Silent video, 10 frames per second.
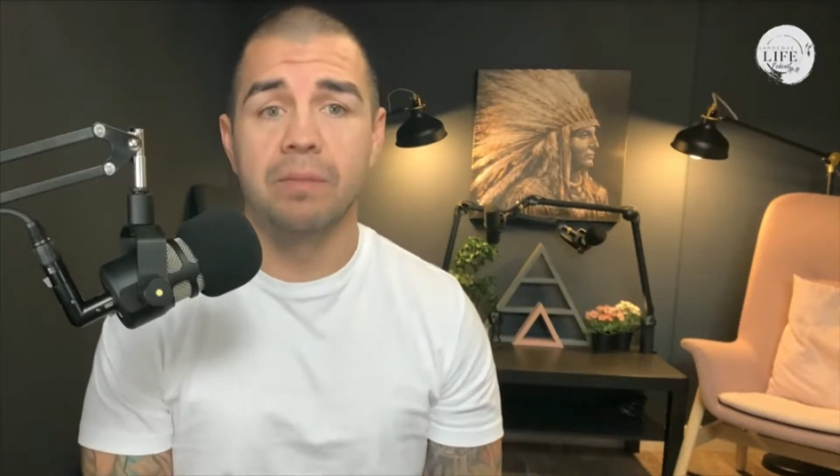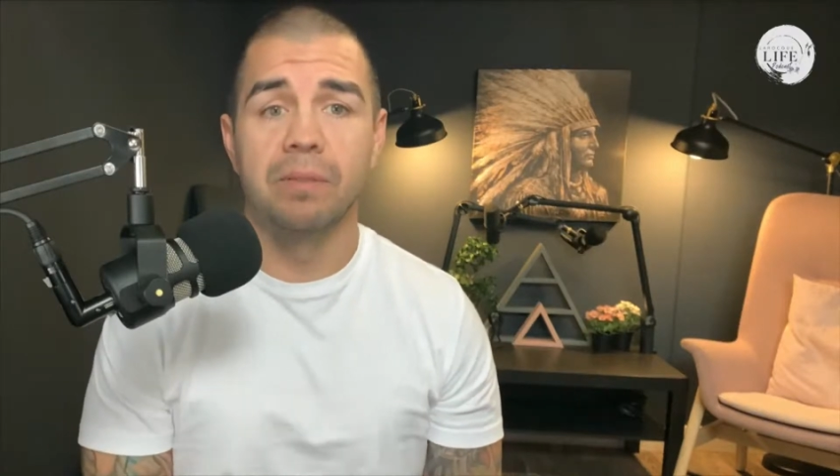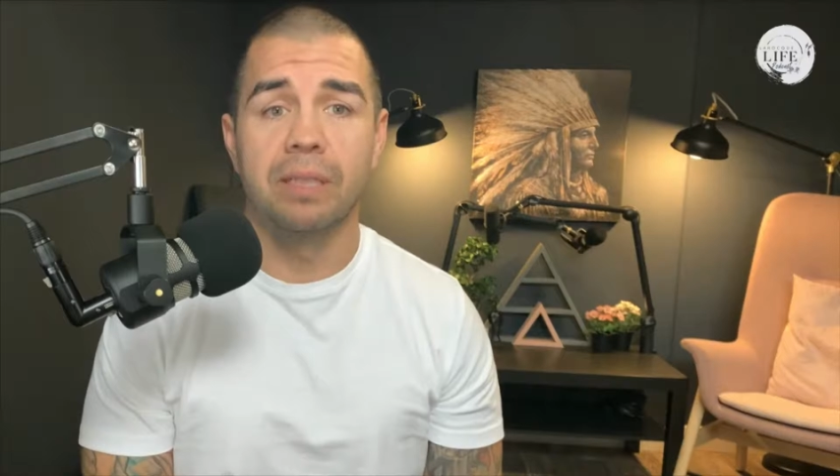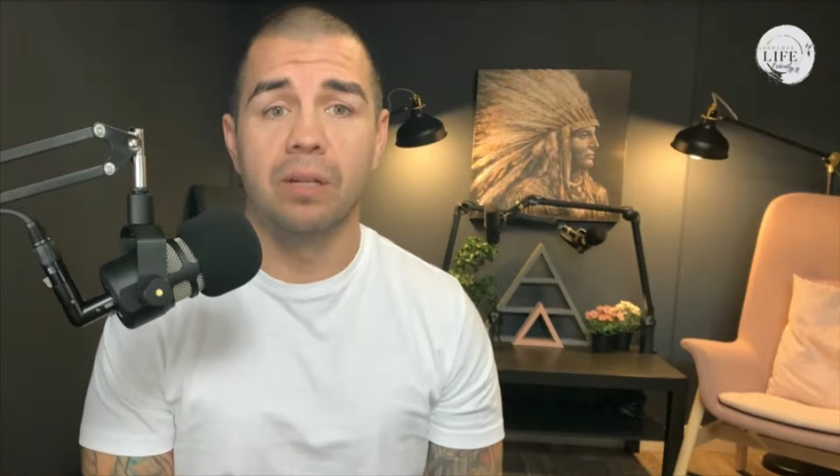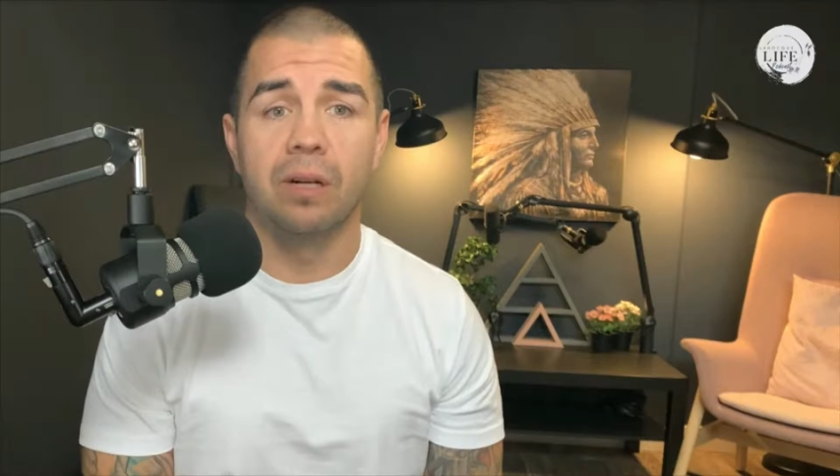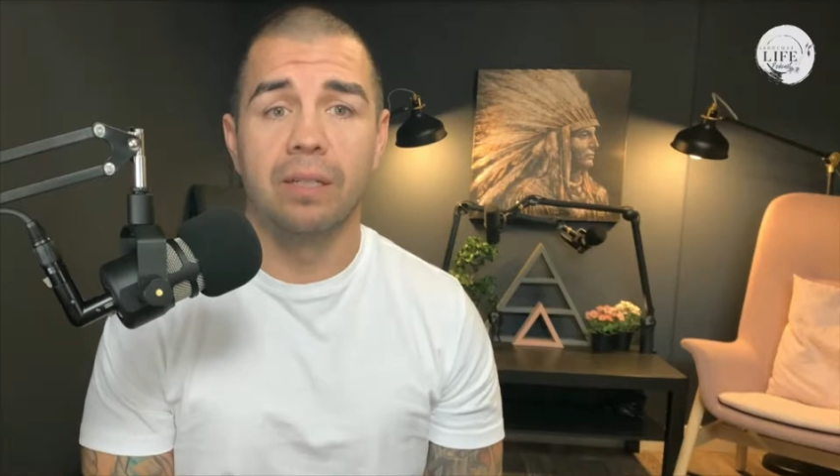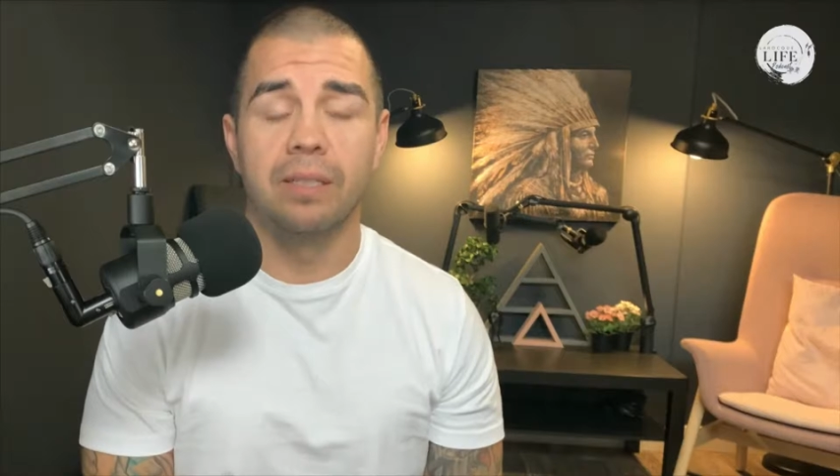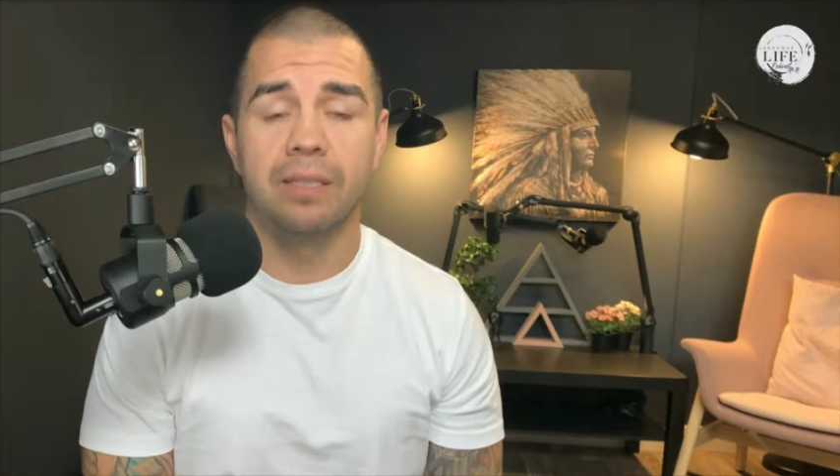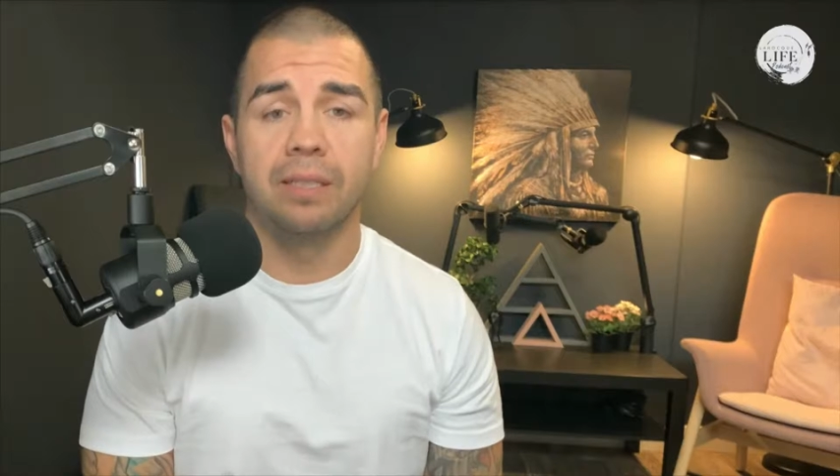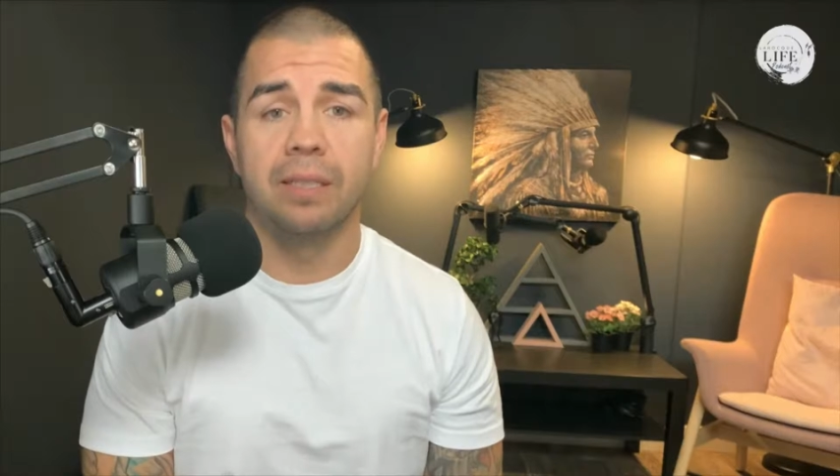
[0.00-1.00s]
really
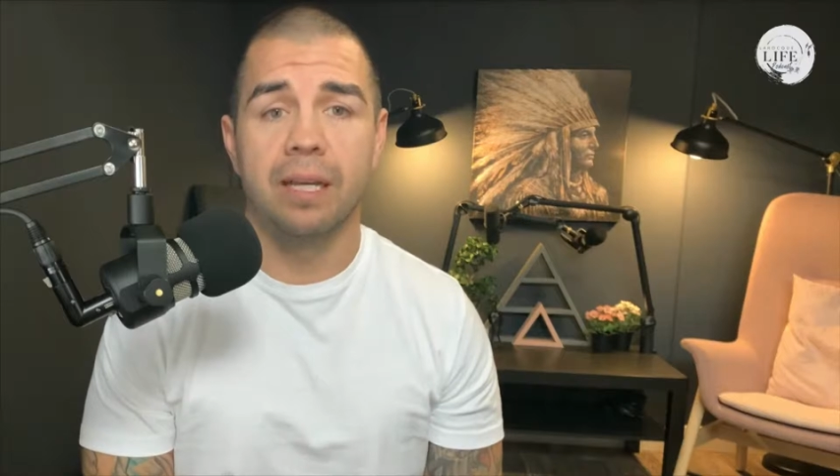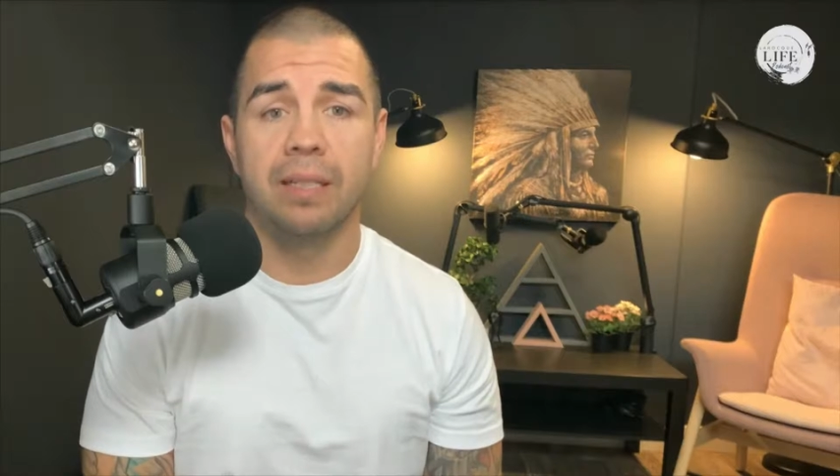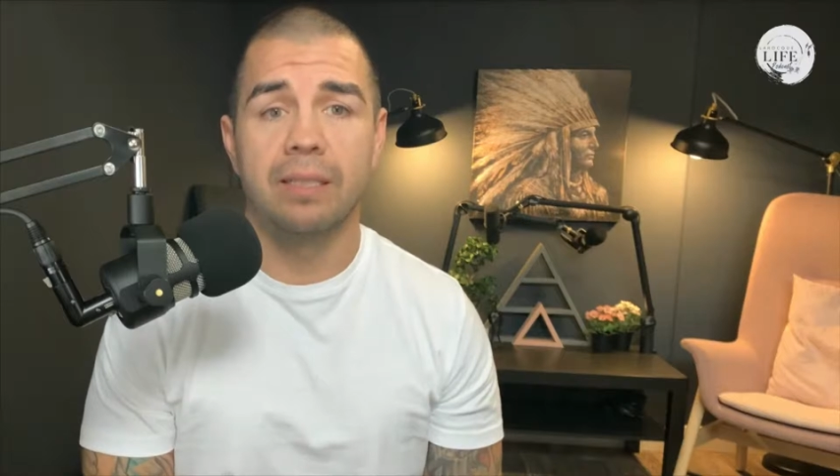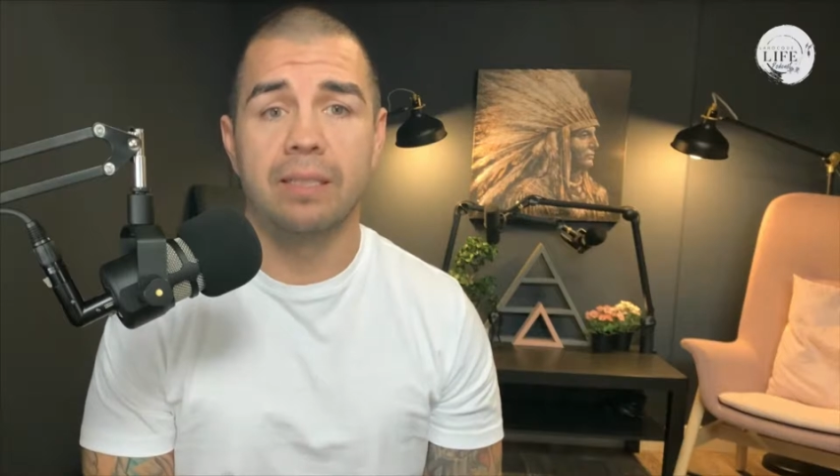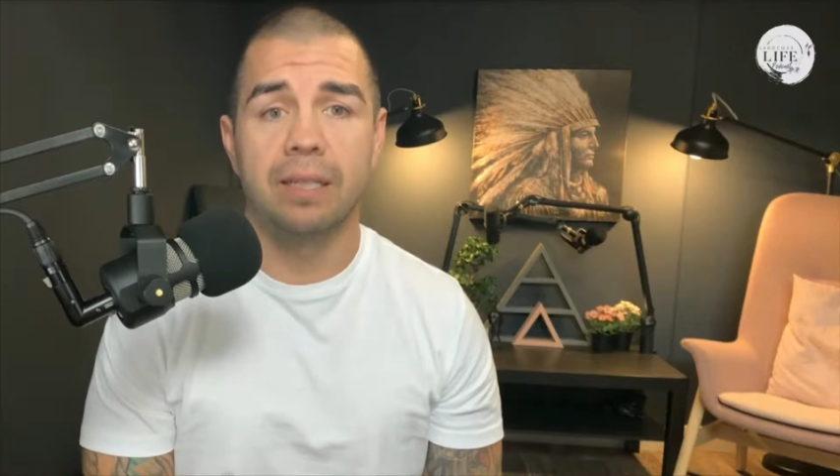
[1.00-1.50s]
honest and had to